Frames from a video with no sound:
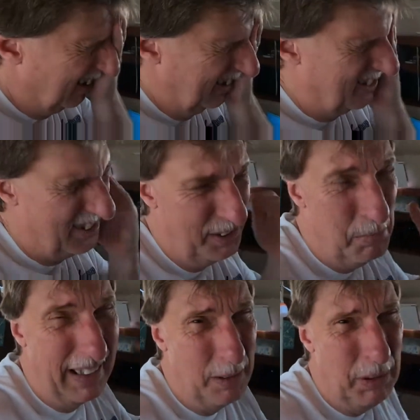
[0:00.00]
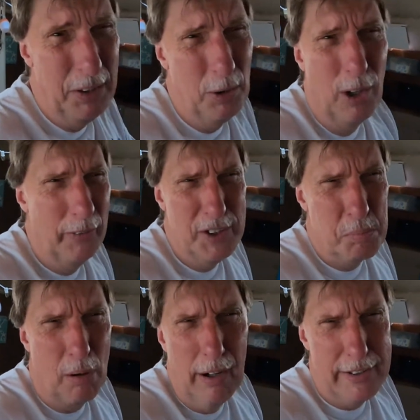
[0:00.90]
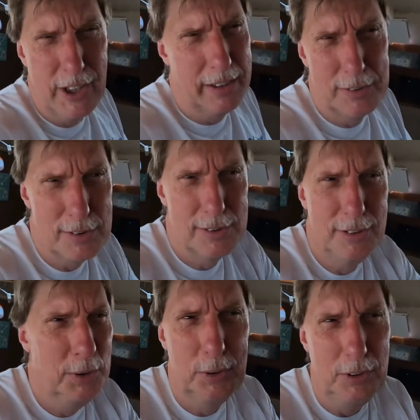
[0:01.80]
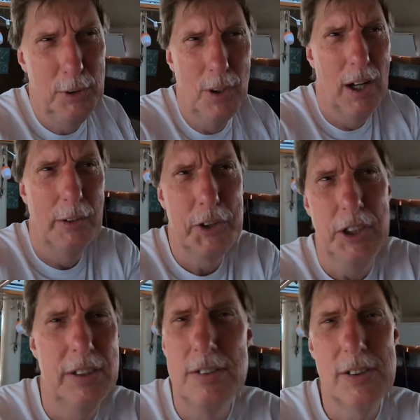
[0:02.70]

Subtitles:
She's making me do all these projects. You know how she is.